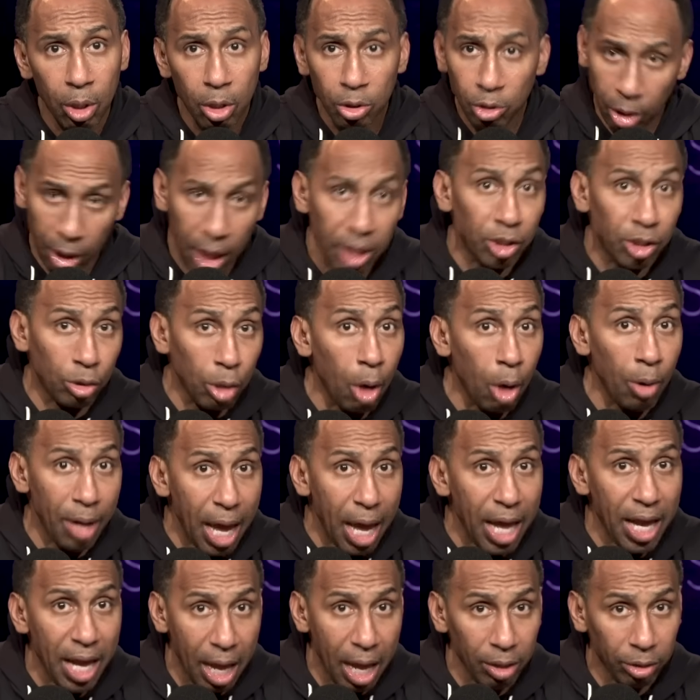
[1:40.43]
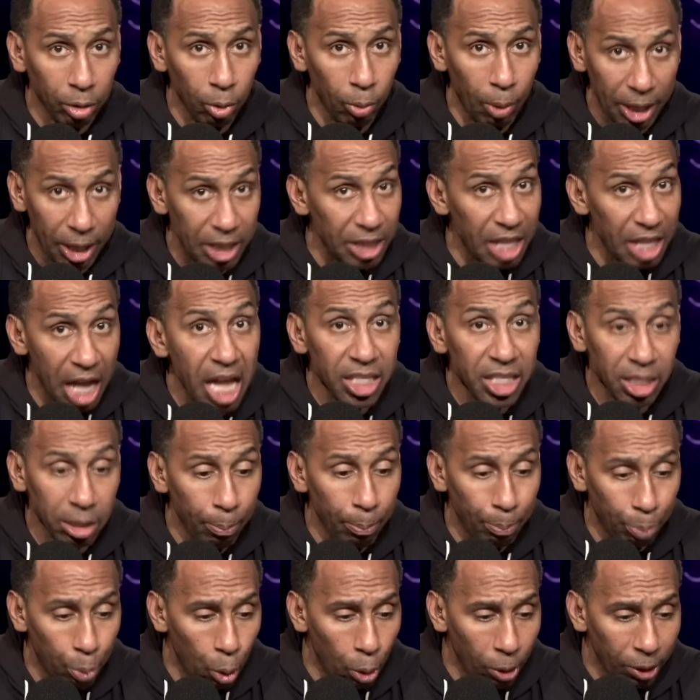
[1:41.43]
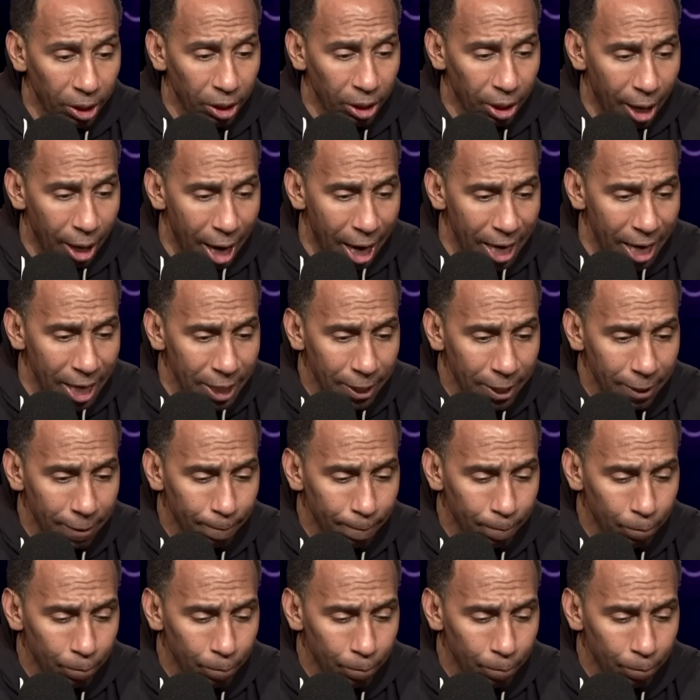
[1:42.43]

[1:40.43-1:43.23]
So let's throw that out the way, because that's important, all right?